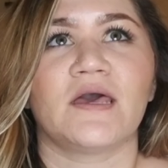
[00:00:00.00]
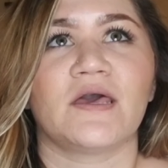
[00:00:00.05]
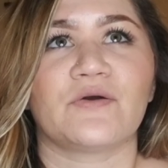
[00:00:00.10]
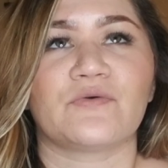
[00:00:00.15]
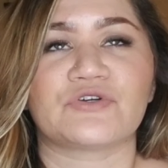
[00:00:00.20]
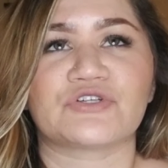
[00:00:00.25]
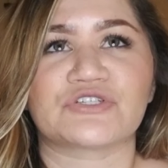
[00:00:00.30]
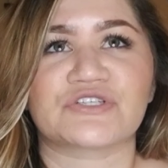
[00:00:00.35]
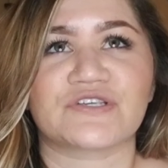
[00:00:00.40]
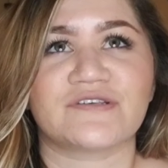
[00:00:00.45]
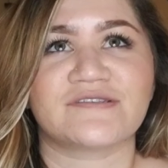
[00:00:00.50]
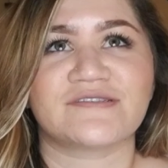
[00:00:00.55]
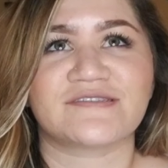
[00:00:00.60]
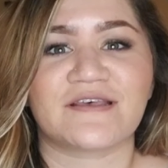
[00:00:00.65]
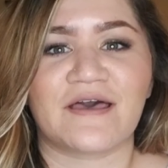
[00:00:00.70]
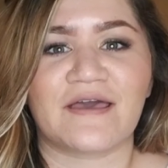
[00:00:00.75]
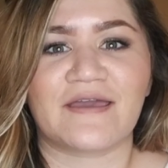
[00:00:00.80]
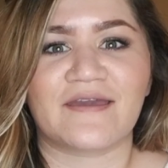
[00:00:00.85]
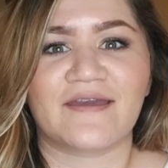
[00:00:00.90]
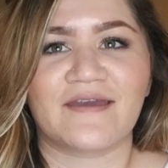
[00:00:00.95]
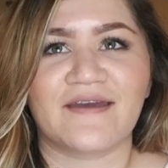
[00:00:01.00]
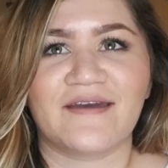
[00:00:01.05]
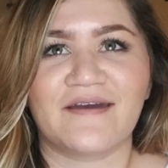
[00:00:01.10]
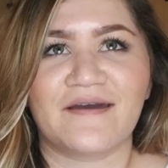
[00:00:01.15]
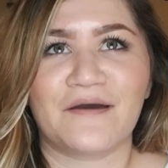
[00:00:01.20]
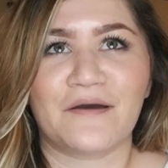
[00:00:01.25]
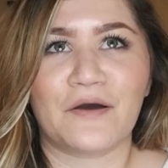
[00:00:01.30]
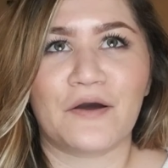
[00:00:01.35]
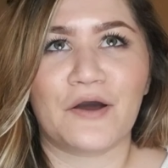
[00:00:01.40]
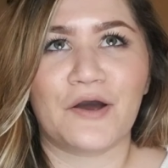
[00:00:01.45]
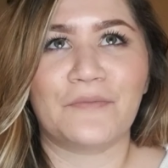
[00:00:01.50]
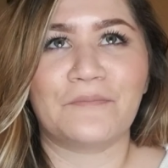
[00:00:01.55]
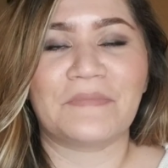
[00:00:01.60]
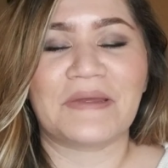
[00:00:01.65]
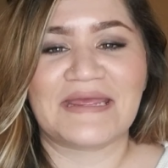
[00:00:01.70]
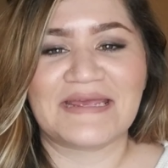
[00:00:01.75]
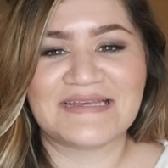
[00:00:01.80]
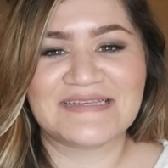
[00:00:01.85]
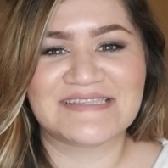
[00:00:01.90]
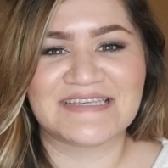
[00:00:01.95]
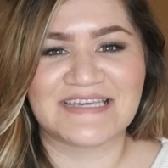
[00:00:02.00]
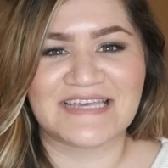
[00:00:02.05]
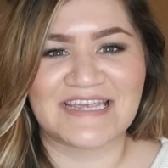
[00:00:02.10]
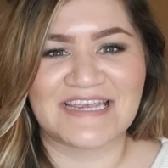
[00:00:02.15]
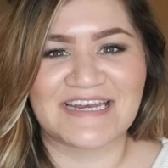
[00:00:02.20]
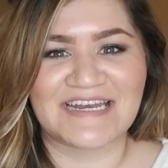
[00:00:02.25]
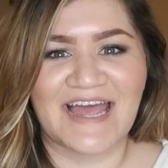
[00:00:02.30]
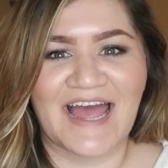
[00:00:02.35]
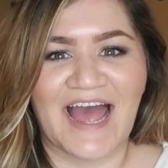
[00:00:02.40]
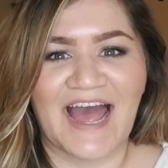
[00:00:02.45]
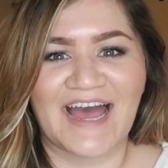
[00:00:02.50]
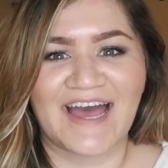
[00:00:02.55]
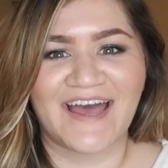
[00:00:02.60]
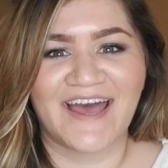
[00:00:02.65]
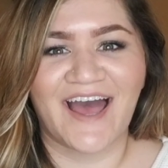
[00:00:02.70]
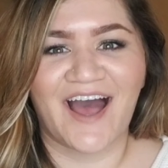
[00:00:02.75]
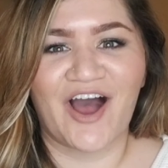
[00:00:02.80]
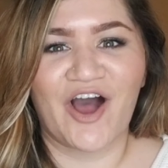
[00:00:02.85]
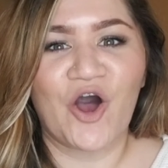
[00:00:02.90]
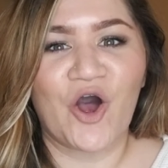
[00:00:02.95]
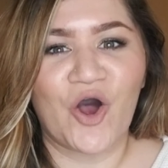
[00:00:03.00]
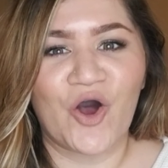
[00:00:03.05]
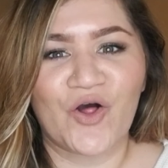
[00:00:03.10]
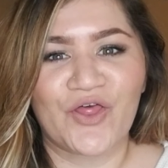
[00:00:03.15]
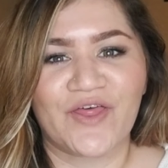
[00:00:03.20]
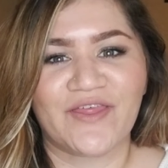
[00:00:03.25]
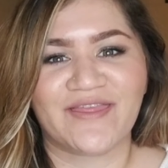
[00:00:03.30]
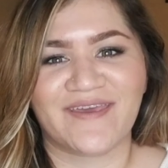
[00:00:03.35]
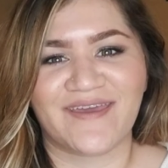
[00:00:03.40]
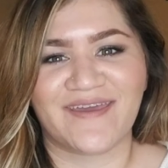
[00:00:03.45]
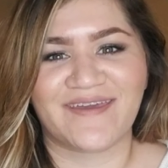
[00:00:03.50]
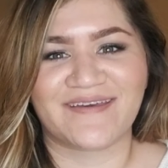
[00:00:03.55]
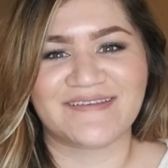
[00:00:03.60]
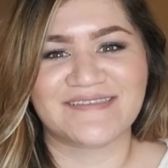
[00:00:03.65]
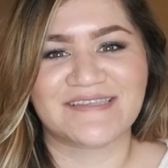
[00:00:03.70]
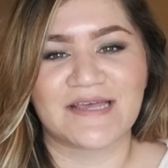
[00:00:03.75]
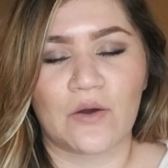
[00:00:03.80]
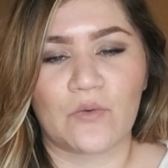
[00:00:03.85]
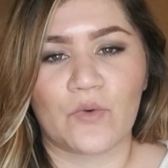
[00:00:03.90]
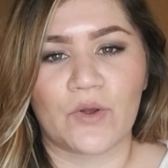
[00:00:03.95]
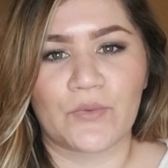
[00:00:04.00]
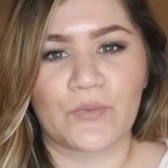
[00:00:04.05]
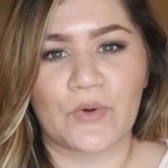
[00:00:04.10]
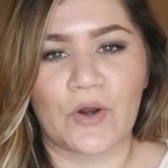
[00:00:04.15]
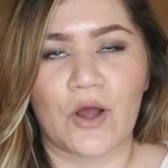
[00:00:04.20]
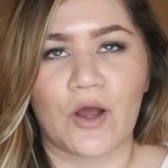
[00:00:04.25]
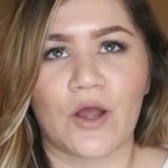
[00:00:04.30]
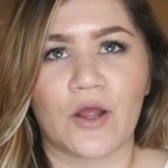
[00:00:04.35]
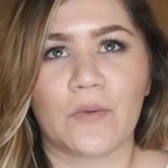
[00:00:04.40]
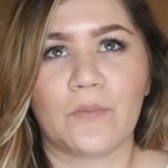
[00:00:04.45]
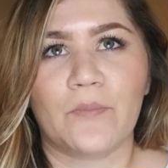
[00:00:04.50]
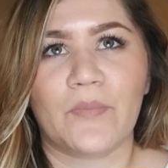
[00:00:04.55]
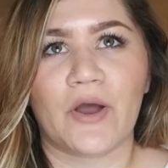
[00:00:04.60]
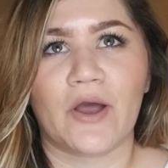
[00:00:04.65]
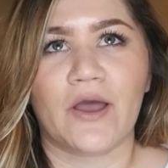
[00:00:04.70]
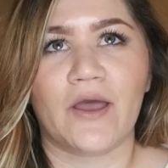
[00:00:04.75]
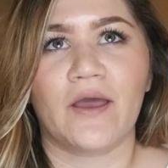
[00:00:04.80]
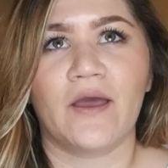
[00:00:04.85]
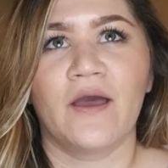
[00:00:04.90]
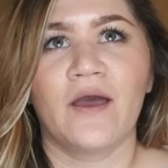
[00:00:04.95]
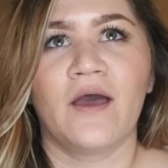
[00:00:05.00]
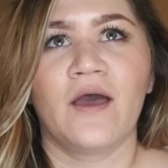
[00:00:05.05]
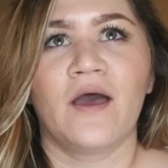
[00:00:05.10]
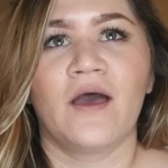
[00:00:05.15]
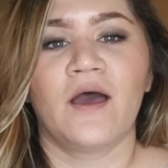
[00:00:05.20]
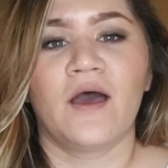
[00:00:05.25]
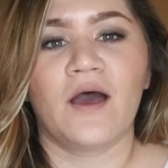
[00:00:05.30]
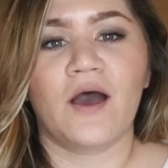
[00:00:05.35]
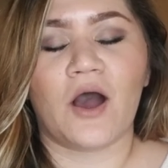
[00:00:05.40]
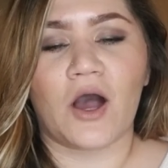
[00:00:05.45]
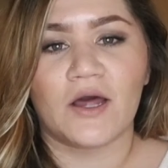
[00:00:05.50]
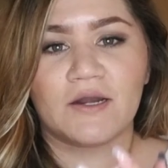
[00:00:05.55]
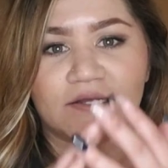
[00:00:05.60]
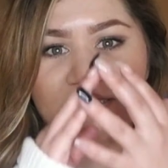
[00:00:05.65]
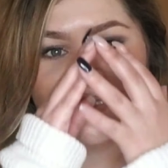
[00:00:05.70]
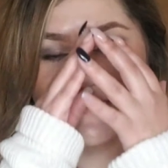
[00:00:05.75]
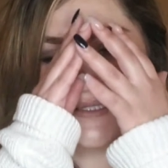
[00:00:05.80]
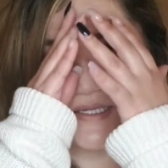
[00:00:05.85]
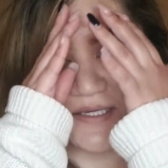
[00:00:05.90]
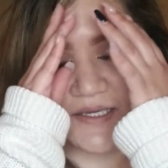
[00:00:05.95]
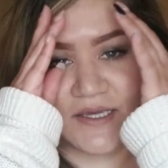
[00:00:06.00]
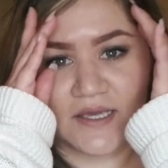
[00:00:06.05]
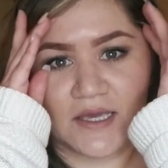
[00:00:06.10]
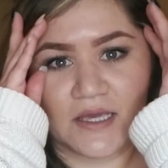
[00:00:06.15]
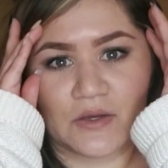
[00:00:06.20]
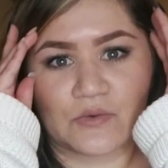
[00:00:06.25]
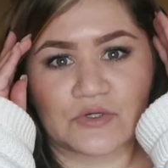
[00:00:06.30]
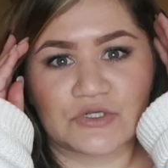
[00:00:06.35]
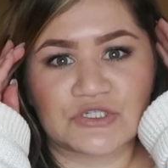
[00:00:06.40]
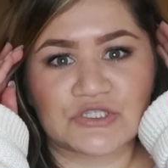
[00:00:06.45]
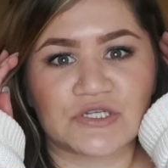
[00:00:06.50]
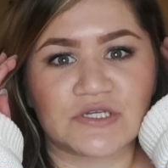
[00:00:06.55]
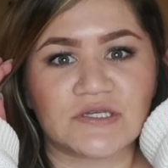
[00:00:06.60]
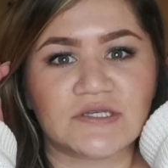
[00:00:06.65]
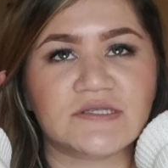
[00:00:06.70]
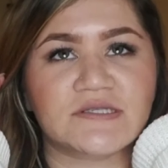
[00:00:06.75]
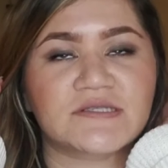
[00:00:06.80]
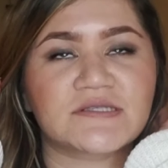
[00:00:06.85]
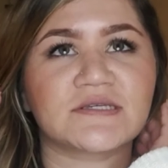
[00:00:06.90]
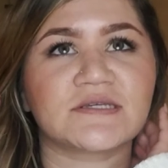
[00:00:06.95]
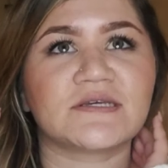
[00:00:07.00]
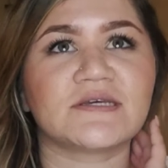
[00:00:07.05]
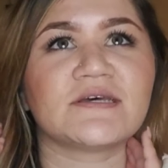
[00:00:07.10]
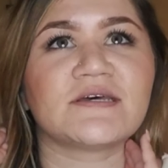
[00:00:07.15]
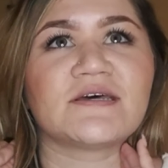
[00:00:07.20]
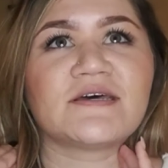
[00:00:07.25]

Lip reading: It was just like amazing at all the things that went wrong, but honestly, it was just